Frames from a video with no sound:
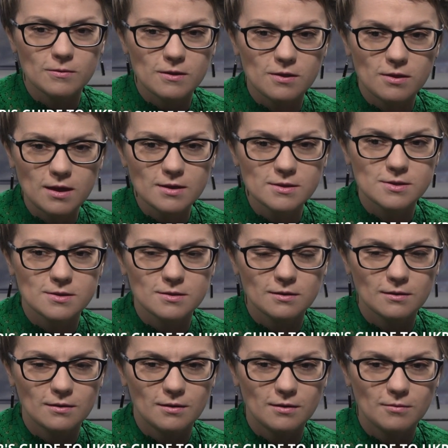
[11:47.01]
the things
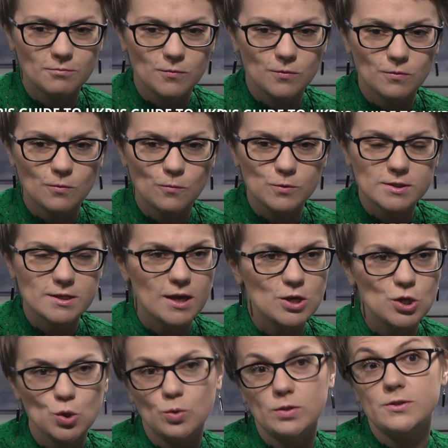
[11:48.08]
uh, would say
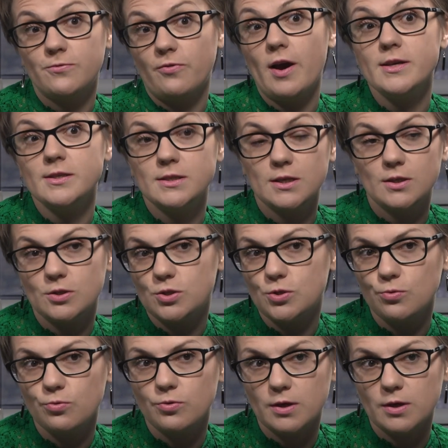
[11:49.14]
you advising to